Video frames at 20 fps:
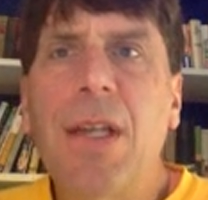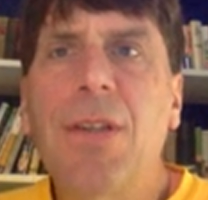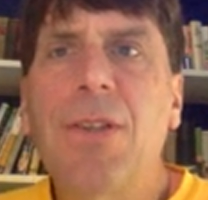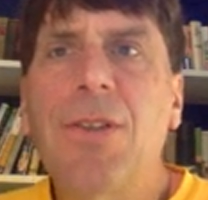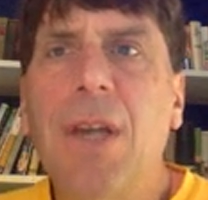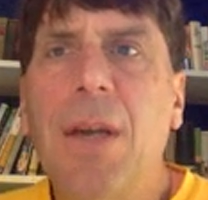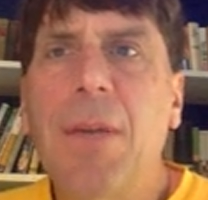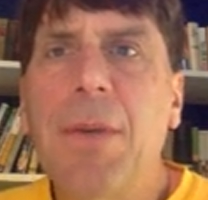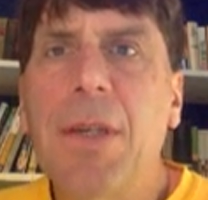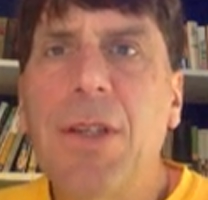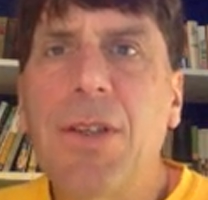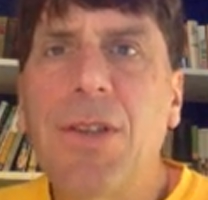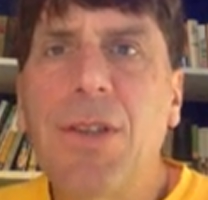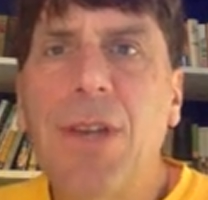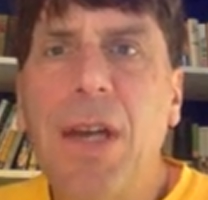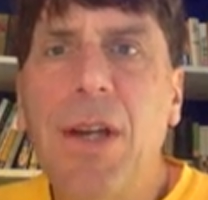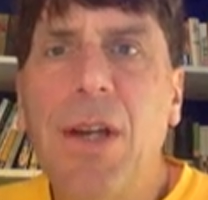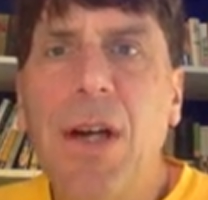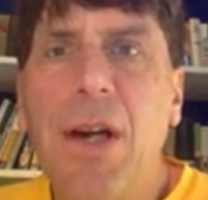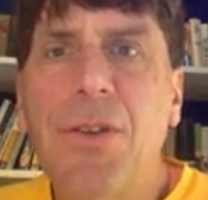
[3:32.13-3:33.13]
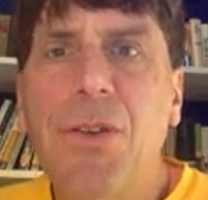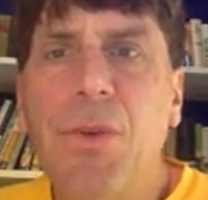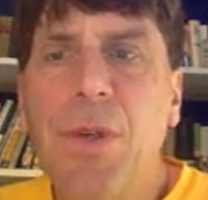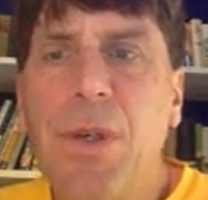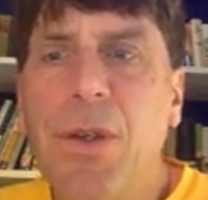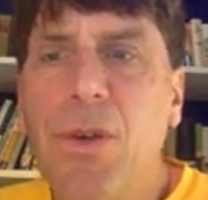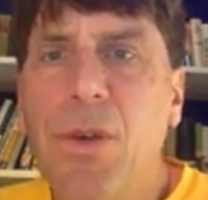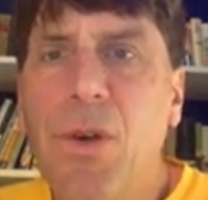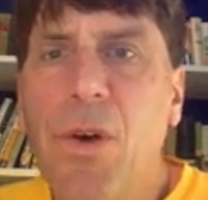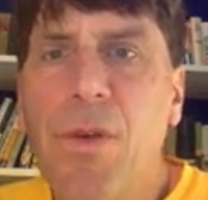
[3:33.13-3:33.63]
I'm going to sign off so I
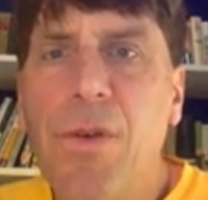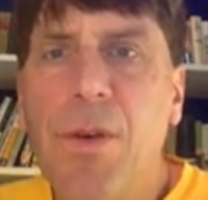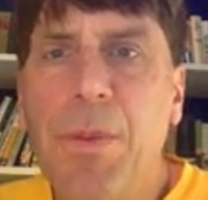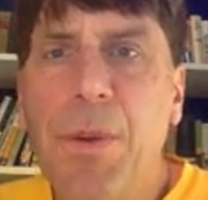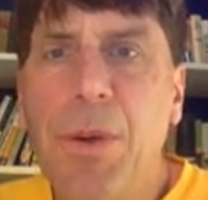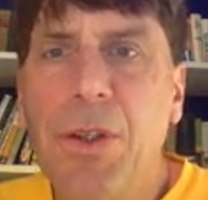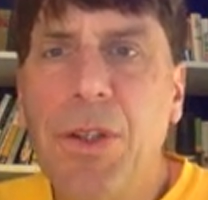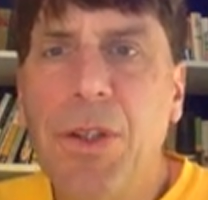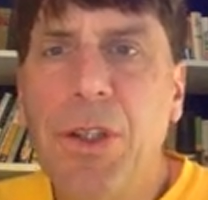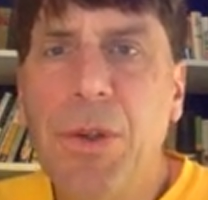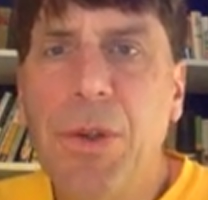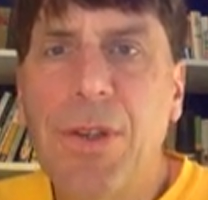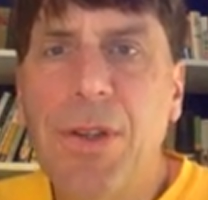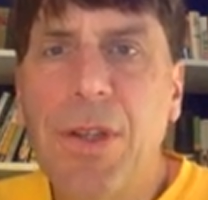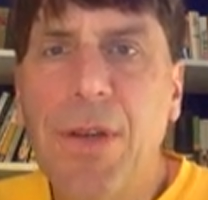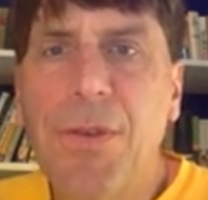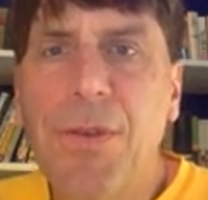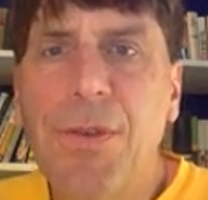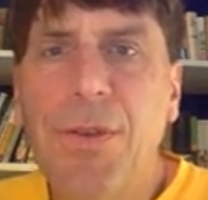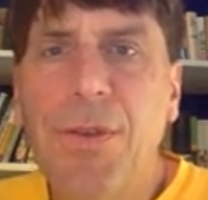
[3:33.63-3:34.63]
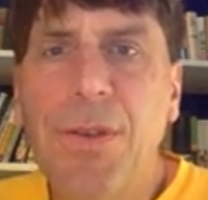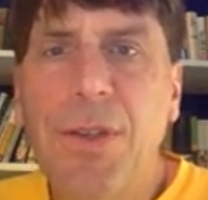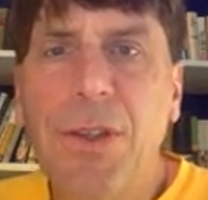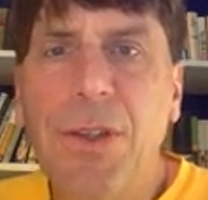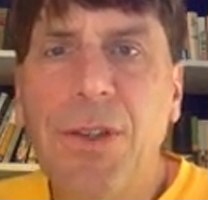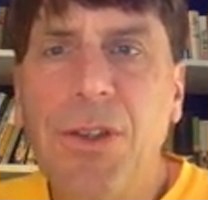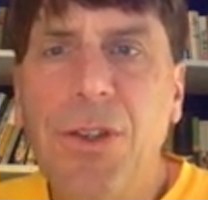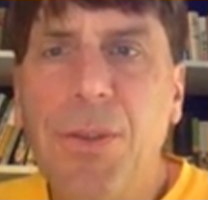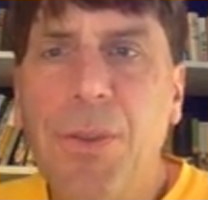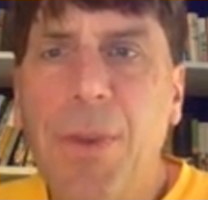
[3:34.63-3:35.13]
don't overburden you with stuff
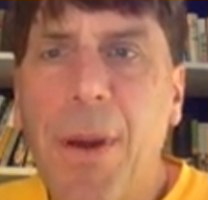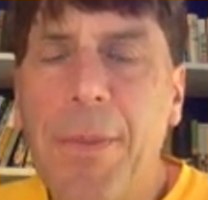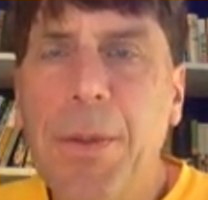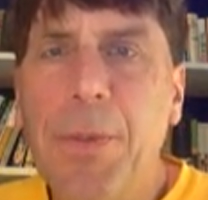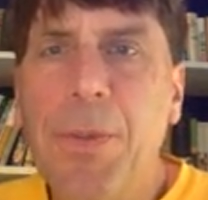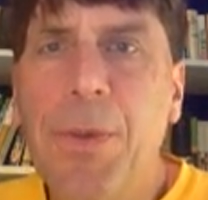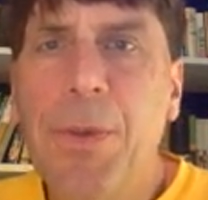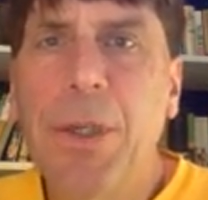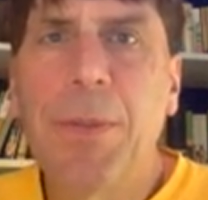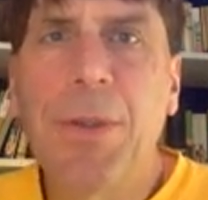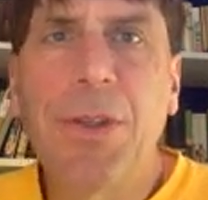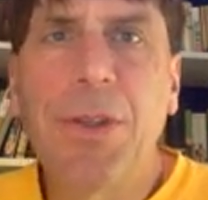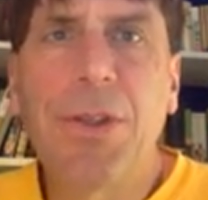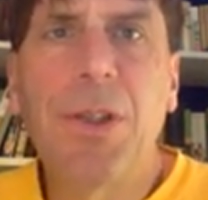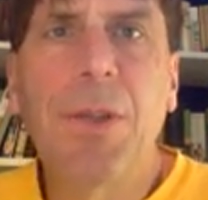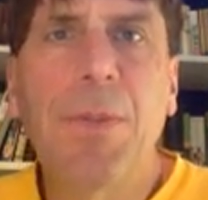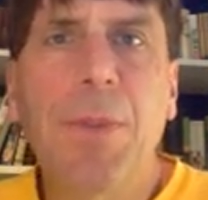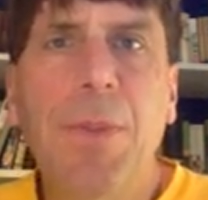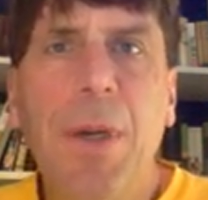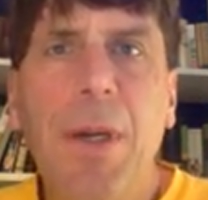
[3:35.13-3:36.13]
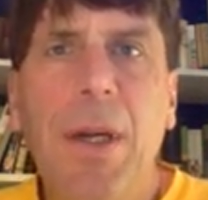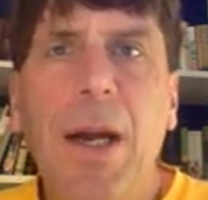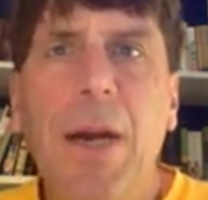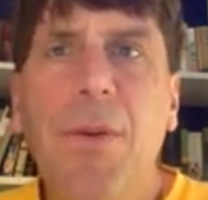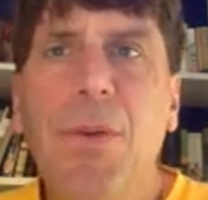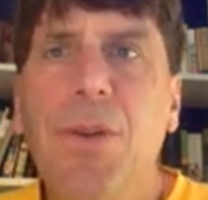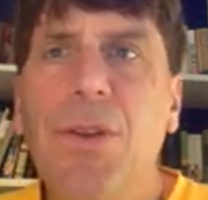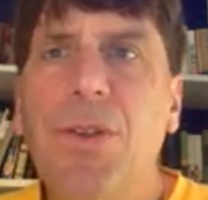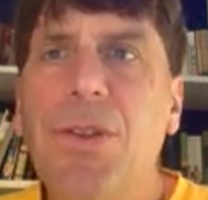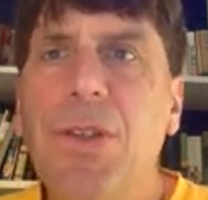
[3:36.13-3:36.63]
since you're probably pretty busy, but I will
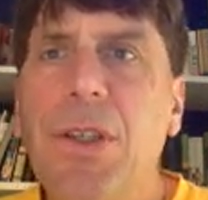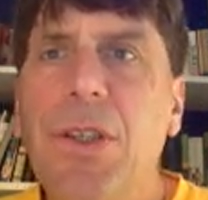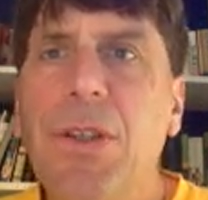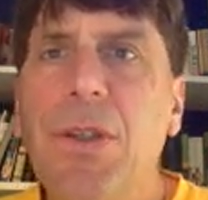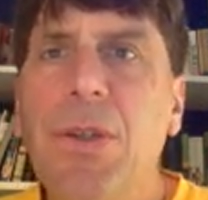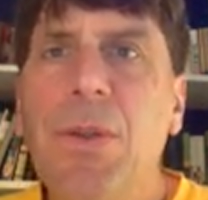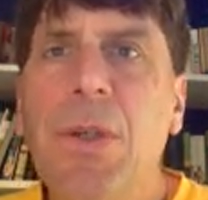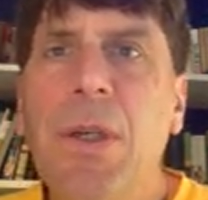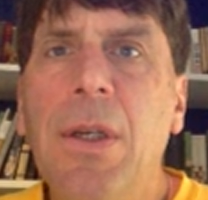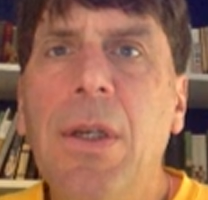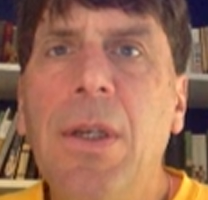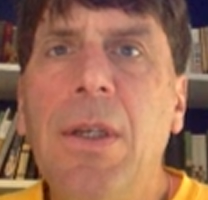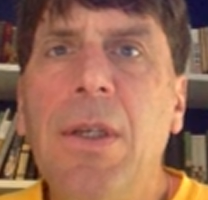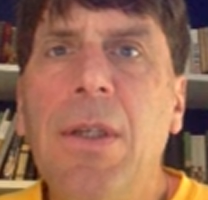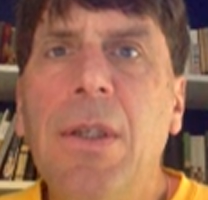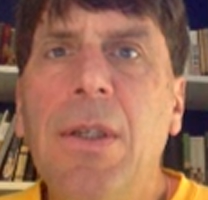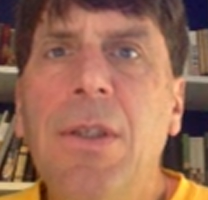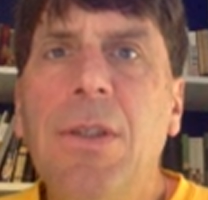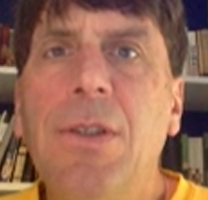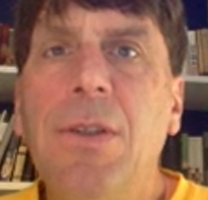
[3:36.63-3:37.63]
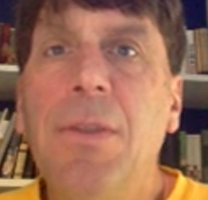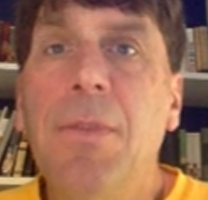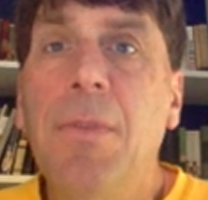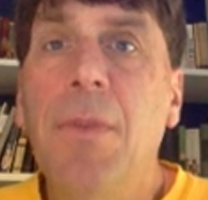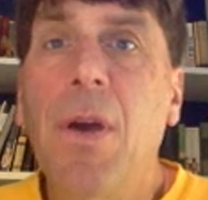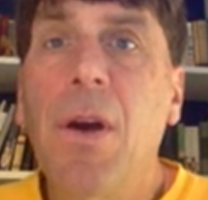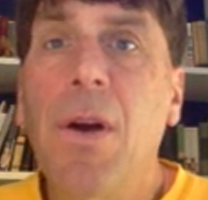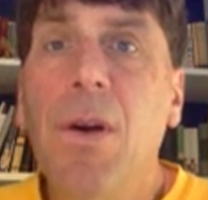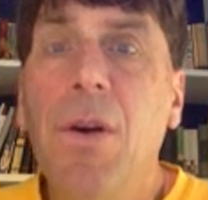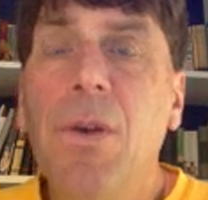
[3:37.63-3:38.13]
see you
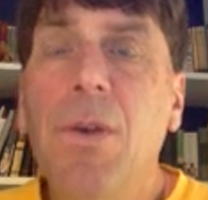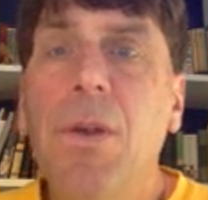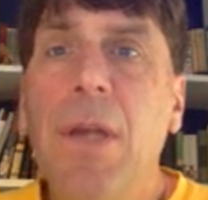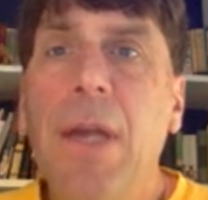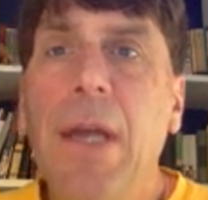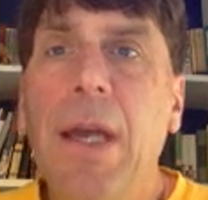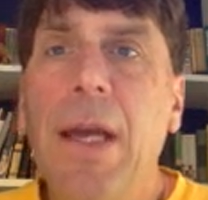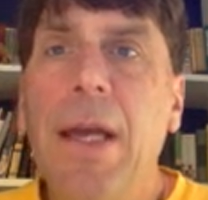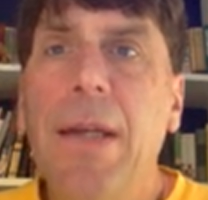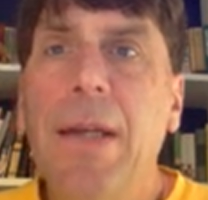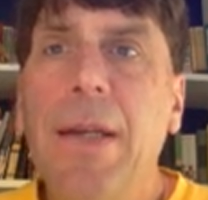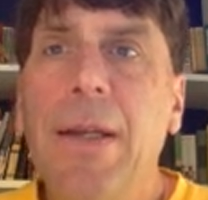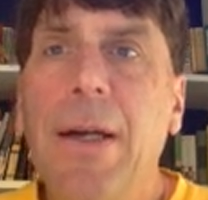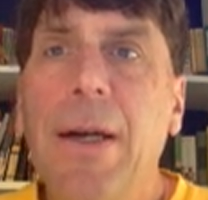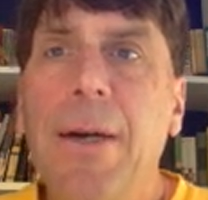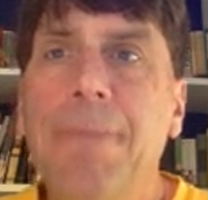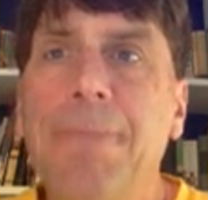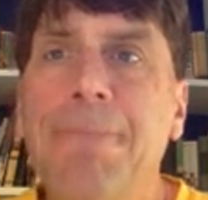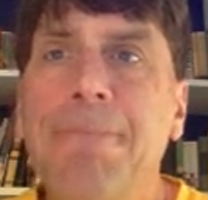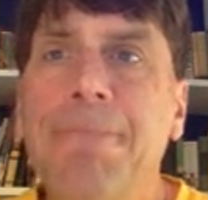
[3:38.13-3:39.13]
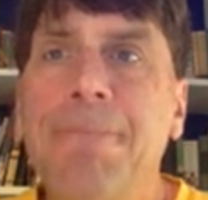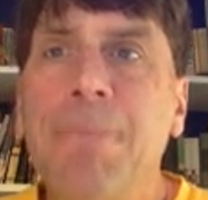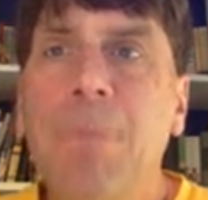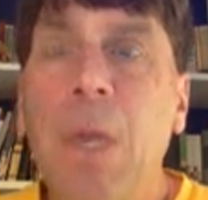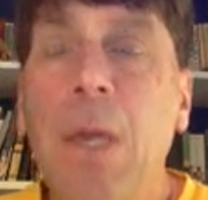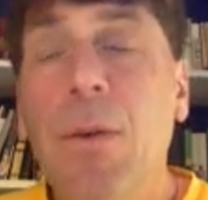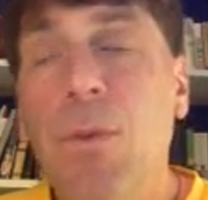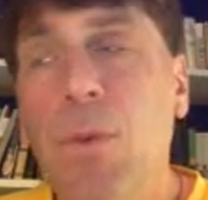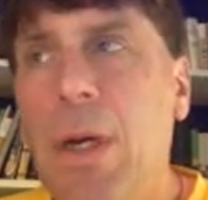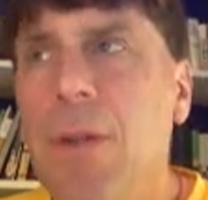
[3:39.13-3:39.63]
tomorrow, and
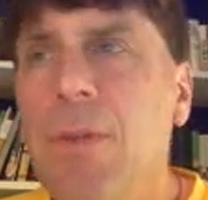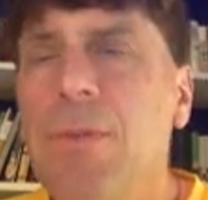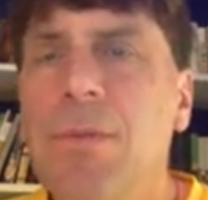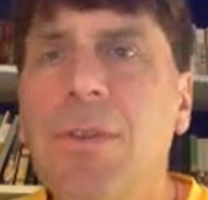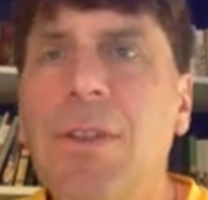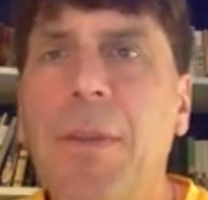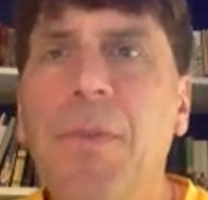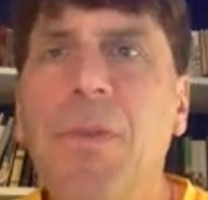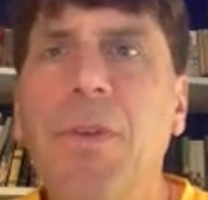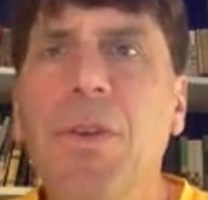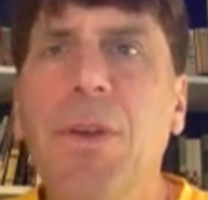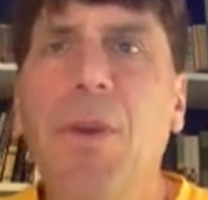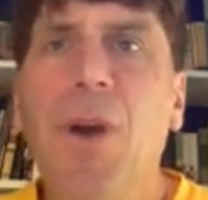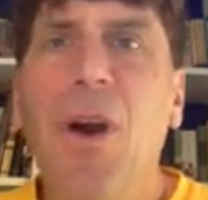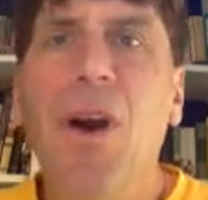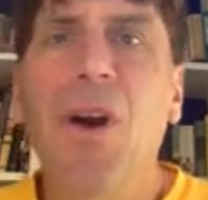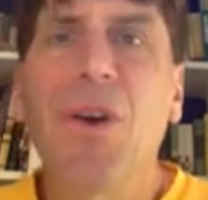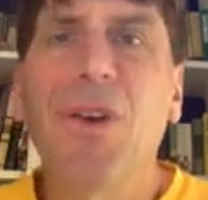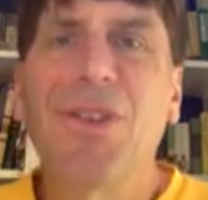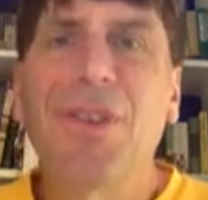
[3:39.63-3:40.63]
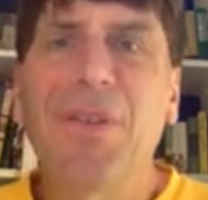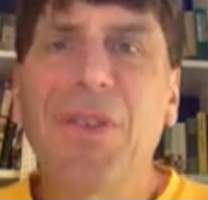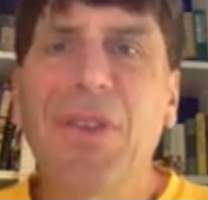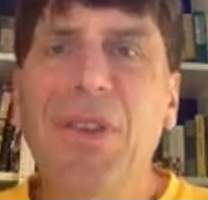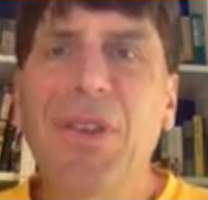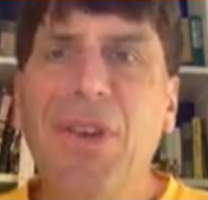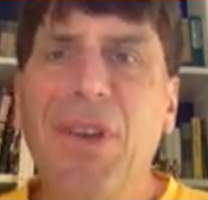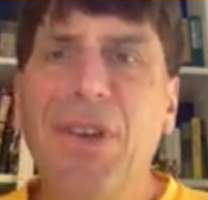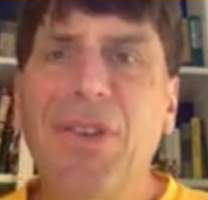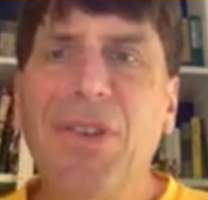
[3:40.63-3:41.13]
some of you tomorrow and some of you the
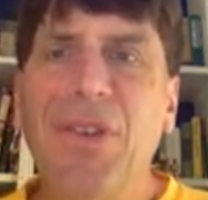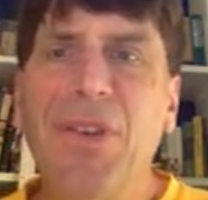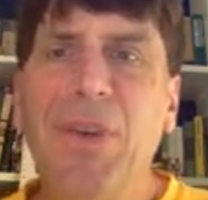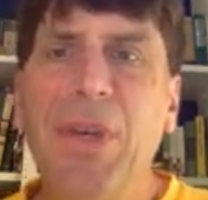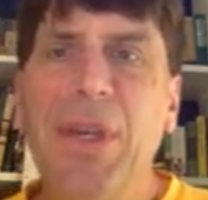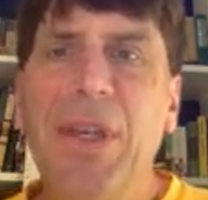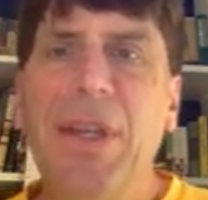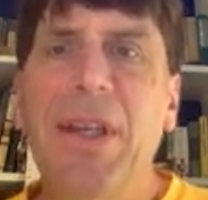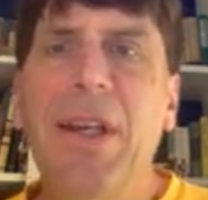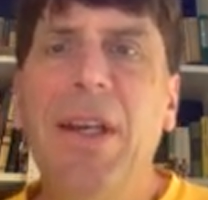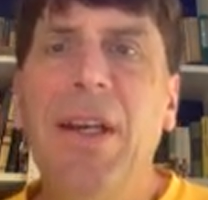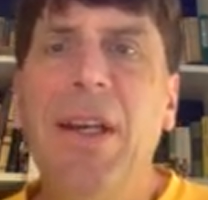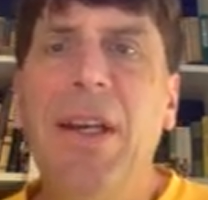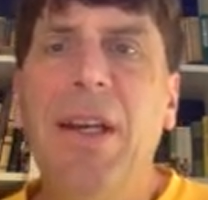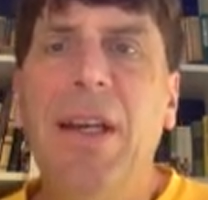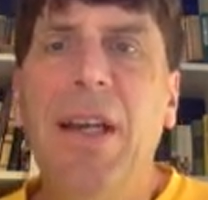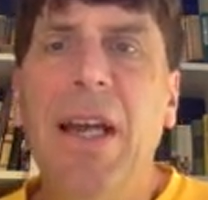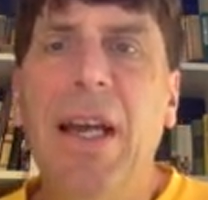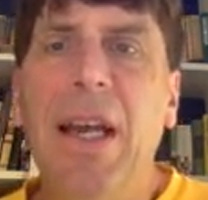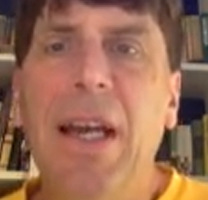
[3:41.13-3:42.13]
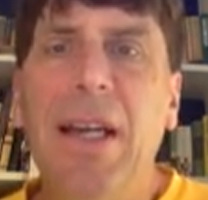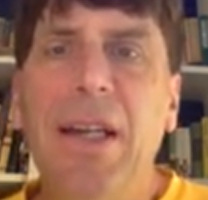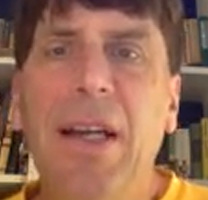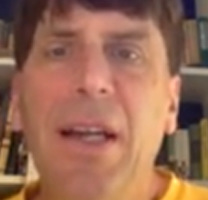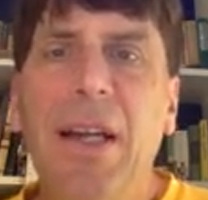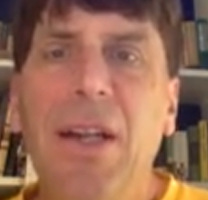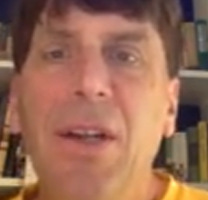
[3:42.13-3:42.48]
rest of the week, and I look